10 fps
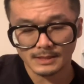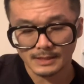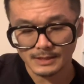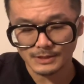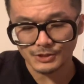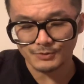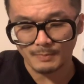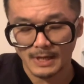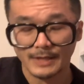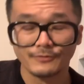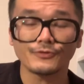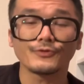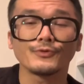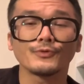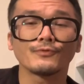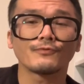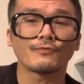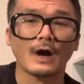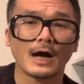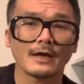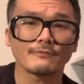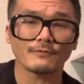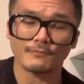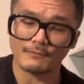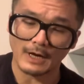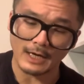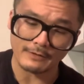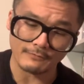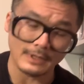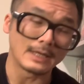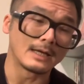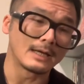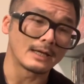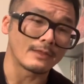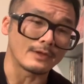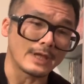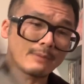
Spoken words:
this is Spine 255. The name